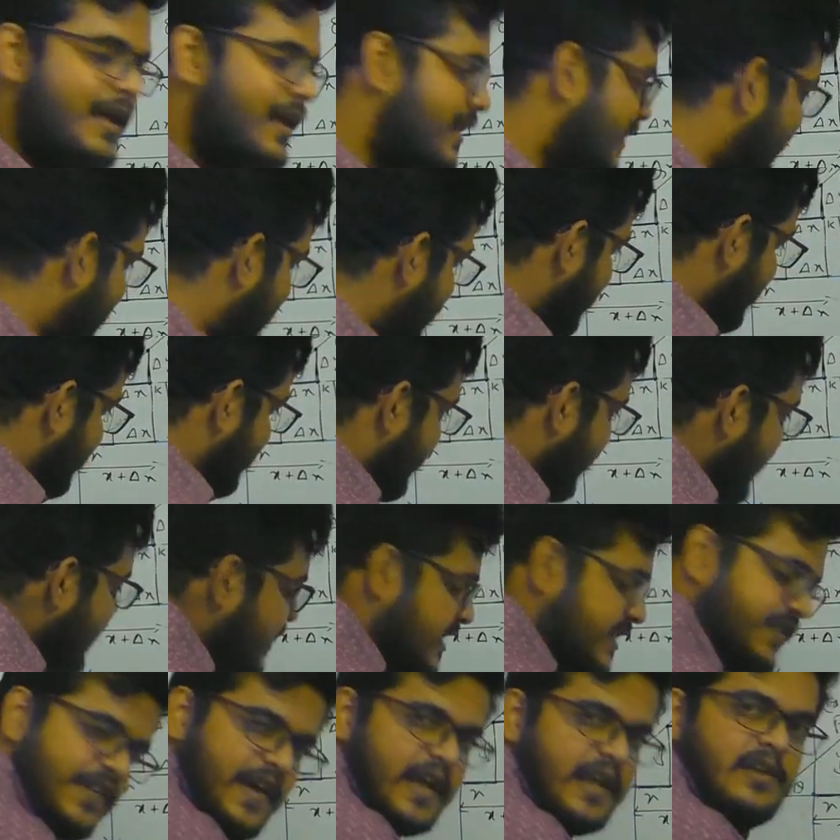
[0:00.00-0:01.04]
then
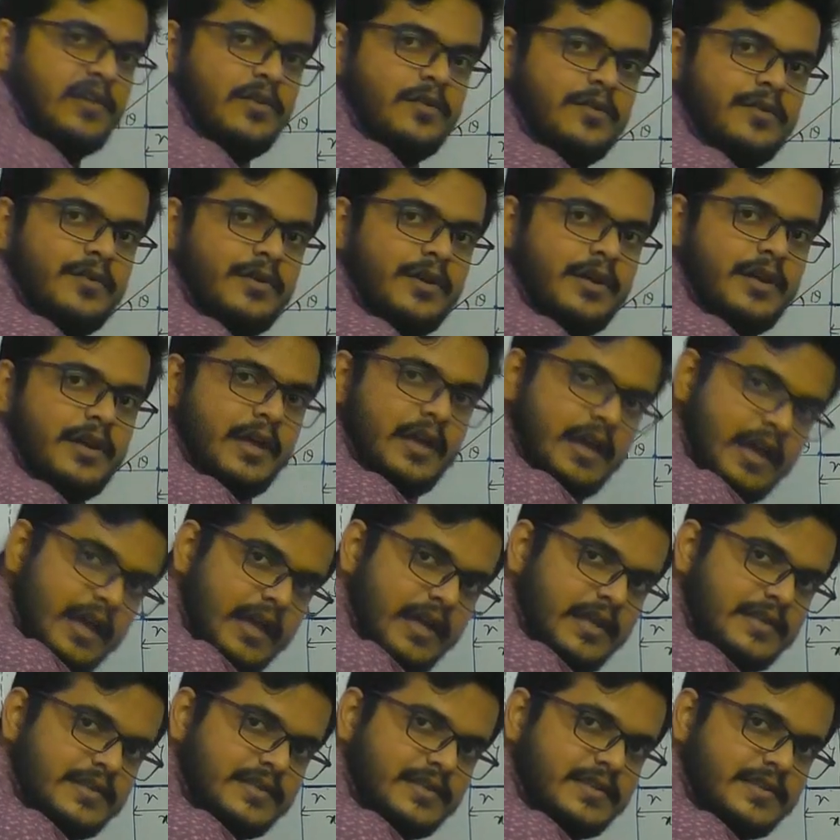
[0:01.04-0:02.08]
this value
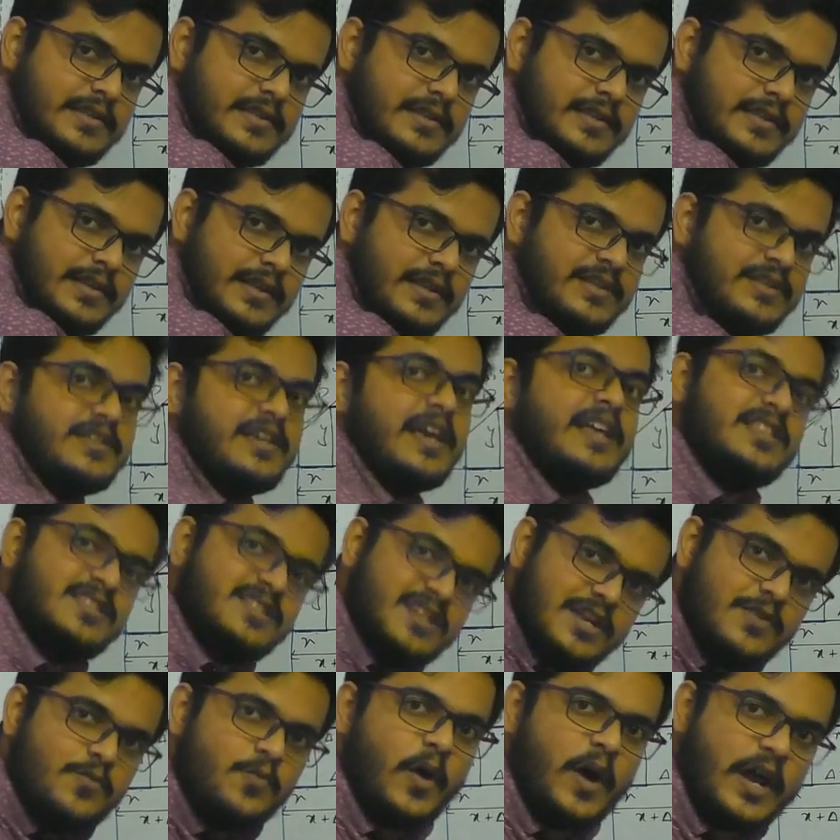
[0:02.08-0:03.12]
is change
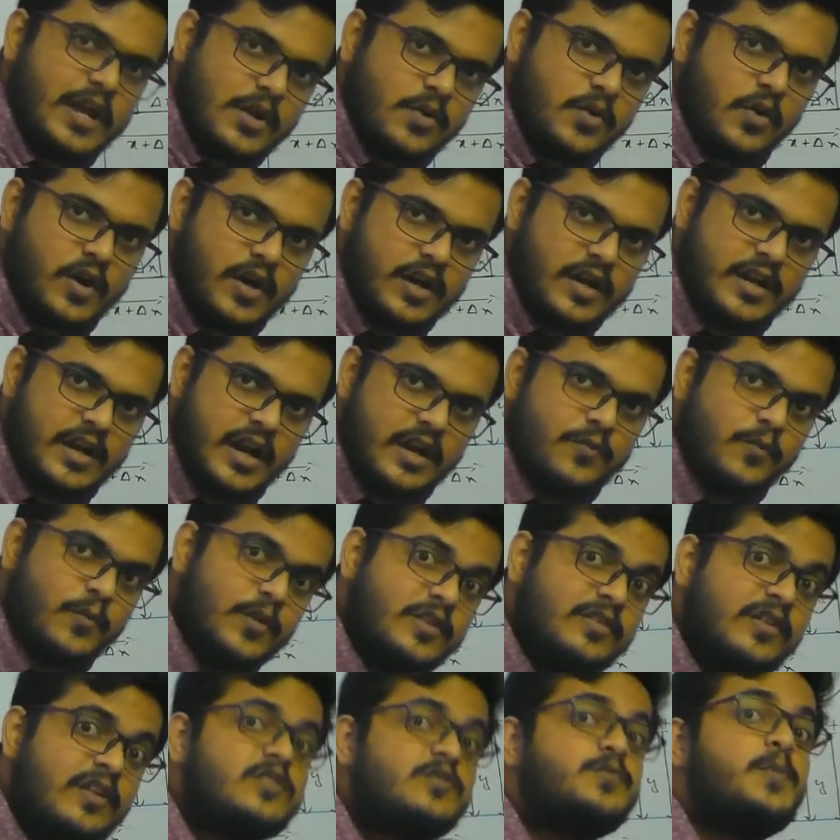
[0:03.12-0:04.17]
in y coordinate
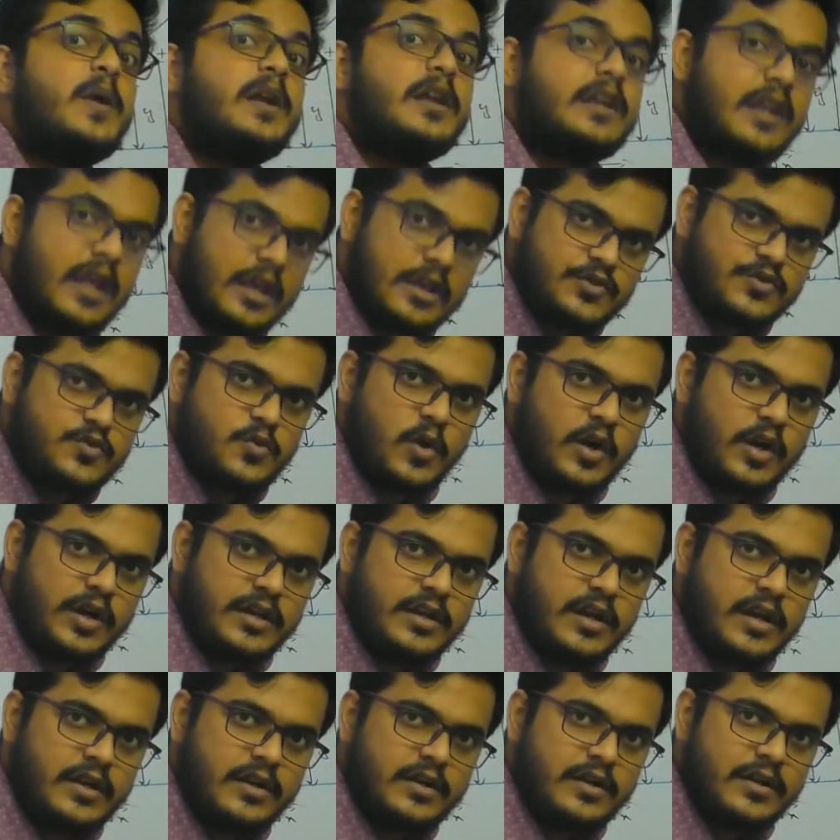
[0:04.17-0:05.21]
with respect to x
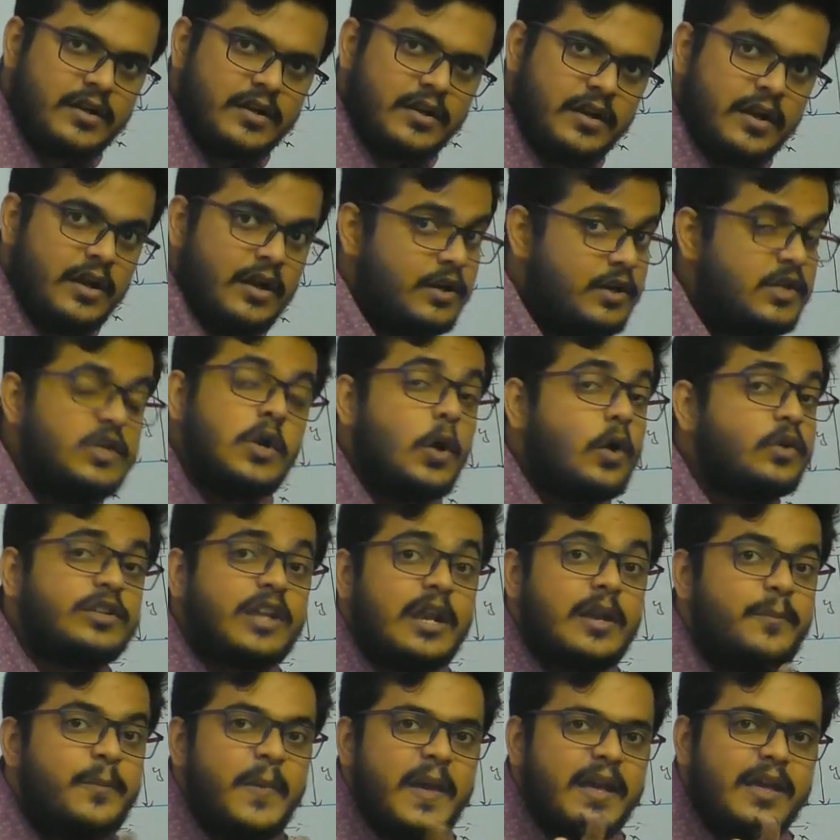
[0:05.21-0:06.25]
coordinate, not
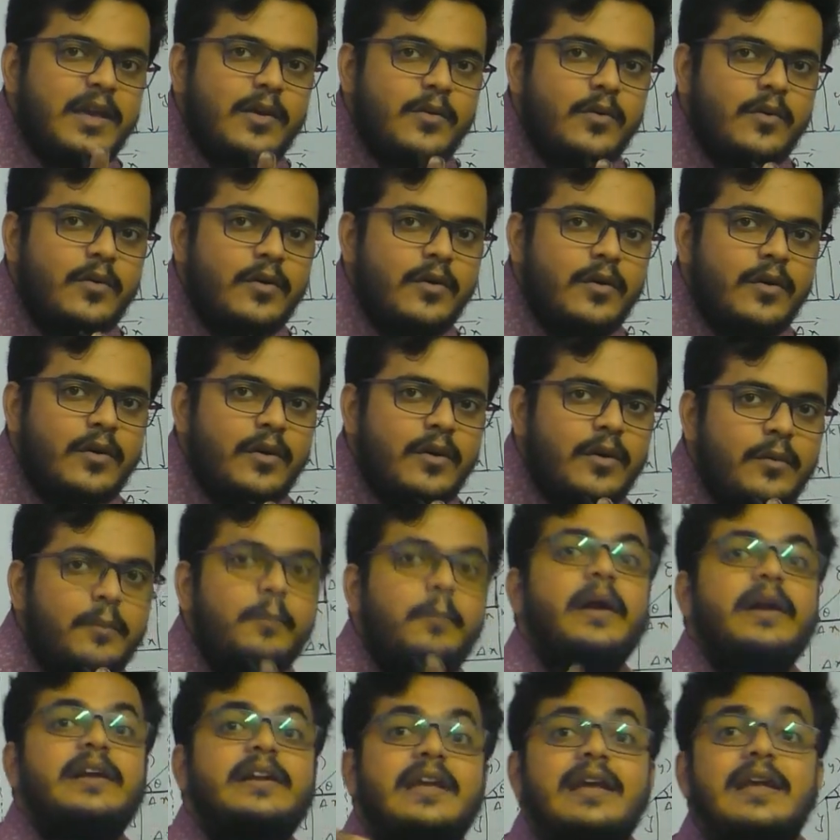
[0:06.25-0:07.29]
in PQ
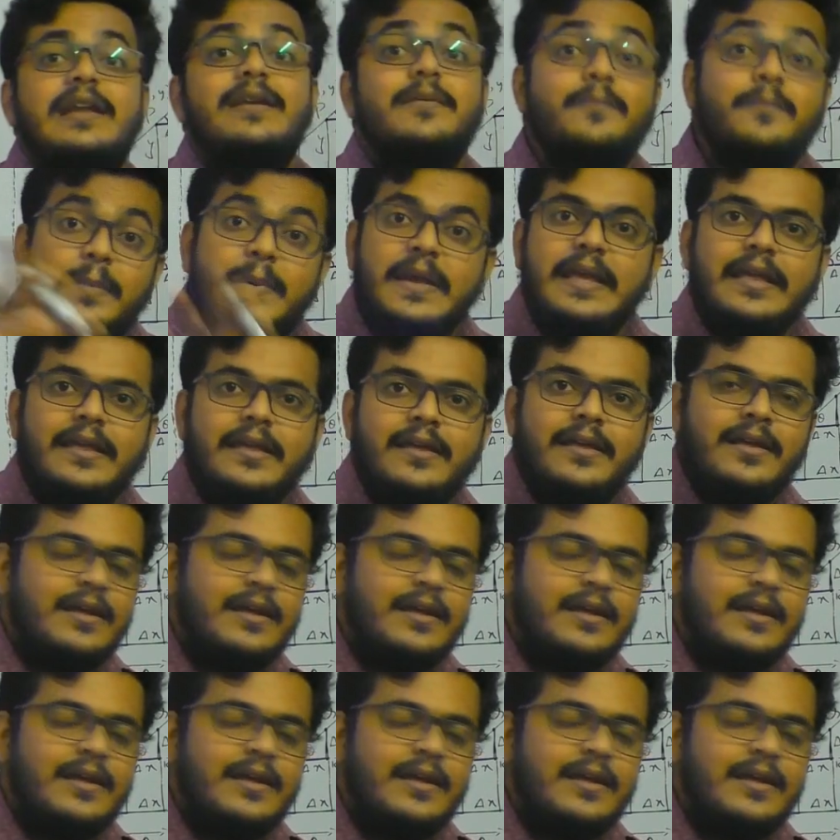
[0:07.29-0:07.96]
but in P,